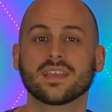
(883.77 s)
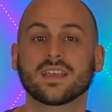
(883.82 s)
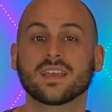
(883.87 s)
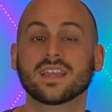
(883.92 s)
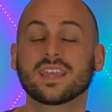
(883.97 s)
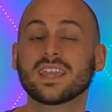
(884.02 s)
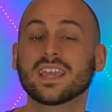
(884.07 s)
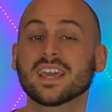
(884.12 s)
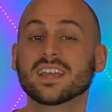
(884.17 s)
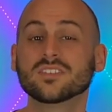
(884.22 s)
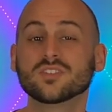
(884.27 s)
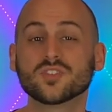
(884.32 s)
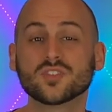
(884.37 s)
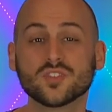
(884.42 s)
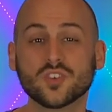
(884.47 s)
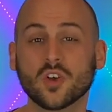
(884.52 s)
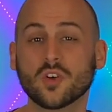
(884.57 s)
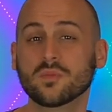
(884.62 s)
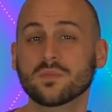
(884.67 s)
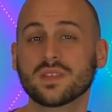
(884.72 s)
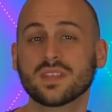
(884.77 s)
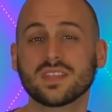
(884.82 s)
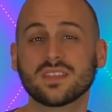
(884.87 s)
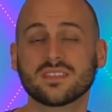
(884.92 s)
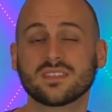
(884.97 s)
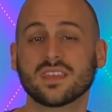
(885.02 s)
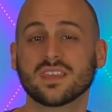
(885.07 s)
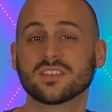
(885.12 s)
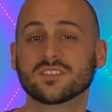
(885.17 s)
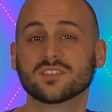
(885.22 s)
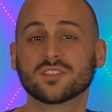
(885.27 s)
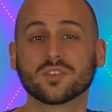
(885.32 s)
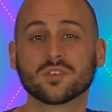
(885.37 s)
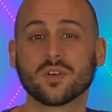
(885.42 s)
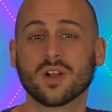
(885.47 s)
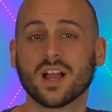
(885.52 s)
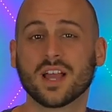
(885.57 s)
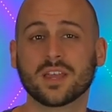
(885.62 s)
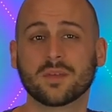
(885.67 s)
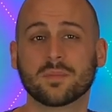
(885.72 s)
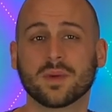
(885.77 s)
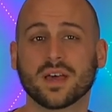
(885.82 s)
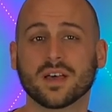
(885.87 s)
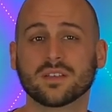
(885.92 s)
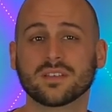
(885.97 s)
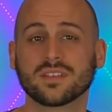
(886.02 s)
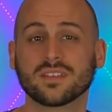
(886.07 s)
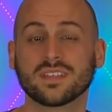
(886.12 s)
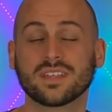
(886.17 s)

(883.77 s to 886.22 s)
He had so many things to cry about.